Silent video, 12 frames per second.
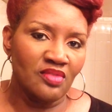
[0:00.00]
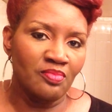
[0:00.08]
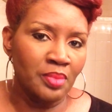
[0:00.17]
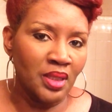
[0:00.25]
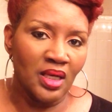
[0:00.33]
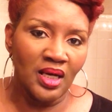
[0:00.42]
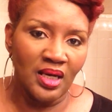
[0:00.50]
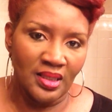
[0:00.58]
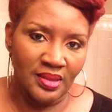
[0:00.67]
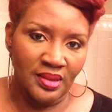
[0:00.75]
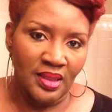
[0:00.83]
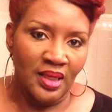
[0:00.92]
of
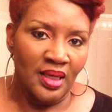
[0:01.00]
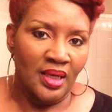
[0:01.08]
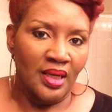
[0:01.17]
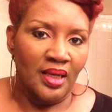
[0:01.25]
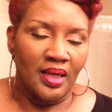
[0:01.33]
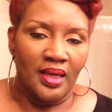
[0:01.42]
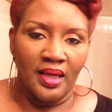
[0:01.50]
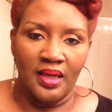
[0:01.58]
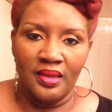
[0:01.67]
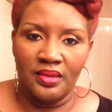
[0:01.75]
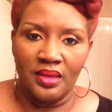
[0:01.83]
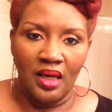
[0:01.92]
blonde
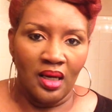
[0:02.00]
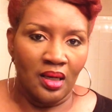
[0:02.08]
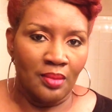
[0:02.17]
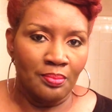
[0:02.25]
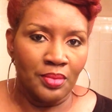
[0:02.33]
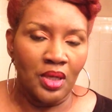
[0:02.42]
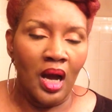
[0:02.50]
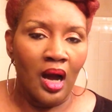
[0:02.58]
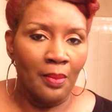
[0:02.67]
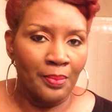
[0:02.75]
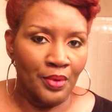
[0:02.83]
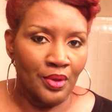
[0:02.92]
and
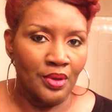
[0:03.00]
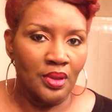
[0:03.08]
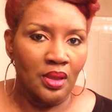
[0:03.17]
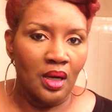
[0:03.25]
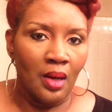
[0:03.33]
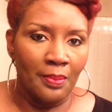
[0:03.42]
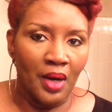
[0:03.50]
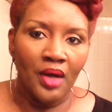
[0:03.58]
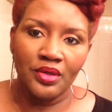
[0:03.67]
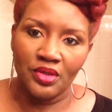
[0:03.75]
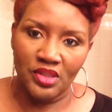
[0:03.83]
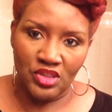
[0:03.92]
copper up
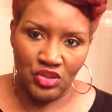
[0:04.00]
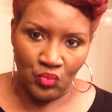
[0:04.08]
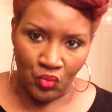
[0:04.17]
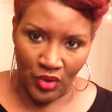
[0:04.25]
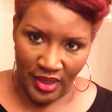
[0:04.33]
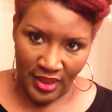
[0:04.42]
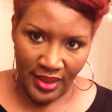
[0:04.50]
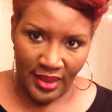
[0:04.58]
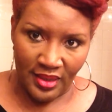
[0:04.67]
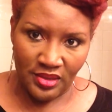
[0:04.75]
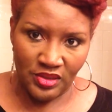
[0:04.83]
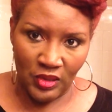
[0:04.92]
under this red
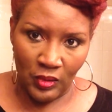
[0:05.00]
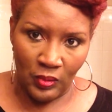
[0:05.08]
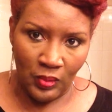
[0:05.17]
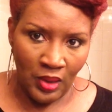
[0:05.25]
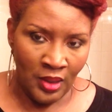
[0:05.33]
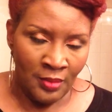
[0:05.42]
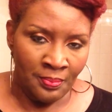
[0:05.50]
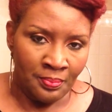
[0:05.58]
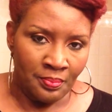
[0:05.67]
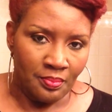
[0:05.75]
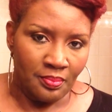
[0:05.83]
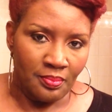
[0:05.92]
hair. So
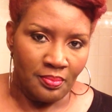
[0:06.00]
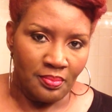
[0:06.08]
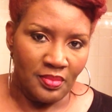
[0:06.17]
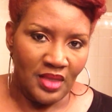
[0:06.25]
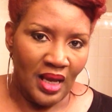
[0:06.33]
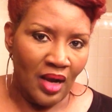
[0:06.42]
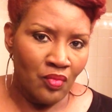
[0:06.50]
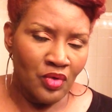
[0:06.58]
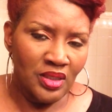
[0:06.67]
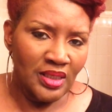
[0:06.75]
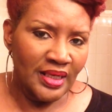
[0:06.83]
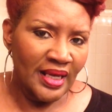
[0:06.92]
I
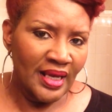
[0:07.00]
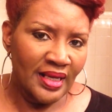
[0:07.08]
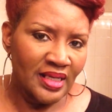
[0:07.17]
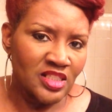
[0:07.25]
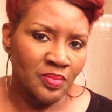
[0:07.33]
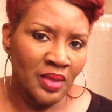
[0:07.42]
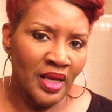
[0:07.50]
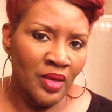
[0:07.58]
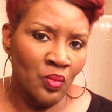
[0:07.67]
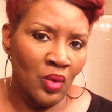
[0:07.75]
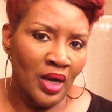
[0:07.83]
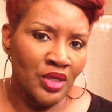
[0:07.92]
really can't
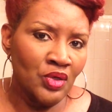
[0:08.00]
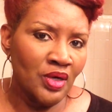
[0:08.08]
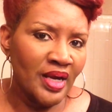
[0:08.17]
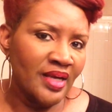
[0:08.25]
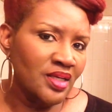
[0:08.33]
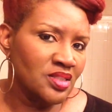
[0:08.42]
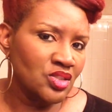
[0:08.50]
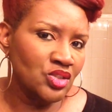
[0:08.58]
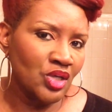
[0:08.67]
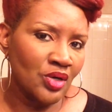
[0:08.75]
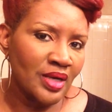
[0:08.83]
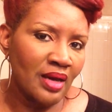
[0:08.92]
explain why your hair doesn't
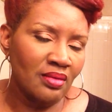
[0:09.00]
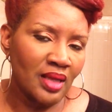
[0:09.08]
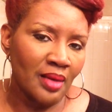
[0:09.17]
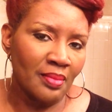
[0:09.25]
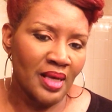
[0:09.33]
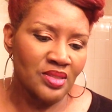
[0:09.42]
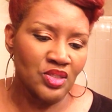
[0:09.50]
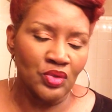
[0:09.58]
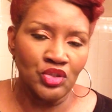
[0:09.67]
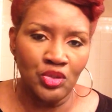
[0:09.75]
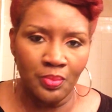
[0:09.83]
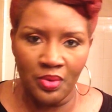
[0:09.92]
turn out like mine. So
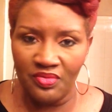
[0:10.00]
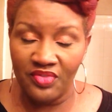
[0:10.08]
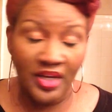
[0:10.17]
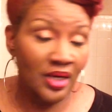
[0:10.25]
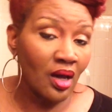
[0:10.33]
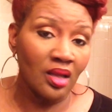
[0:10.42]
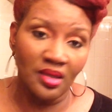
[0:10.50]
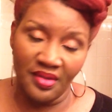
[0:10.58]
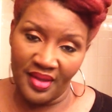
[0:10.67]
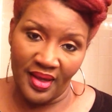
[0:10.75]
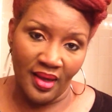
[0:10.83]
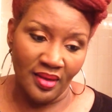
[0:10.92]
to prevent all of
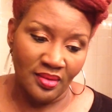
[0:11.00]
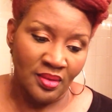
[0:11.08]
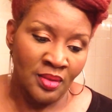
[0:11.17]
that,